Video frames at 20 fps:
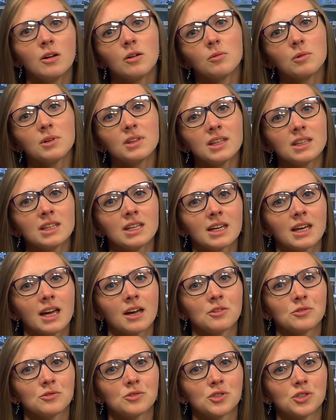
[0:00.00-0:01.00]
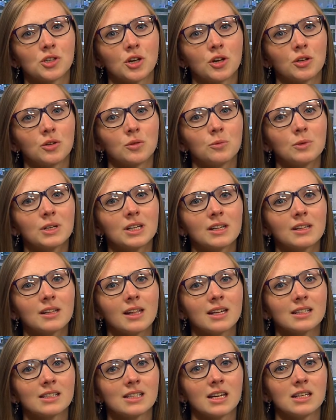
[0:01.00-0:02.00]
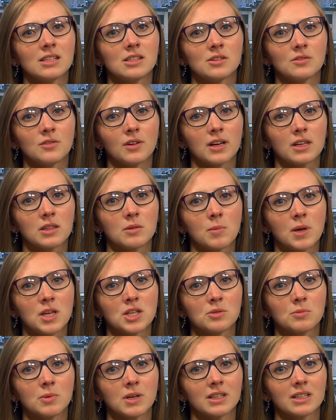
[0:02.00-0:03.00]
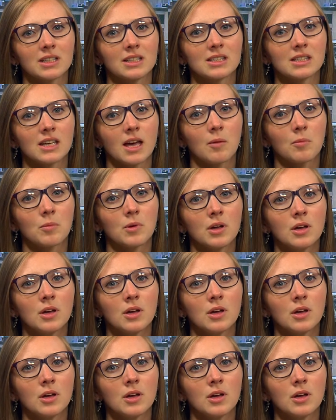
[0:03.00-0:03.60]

Within the accounts return, we collect data via the benchmarking tab,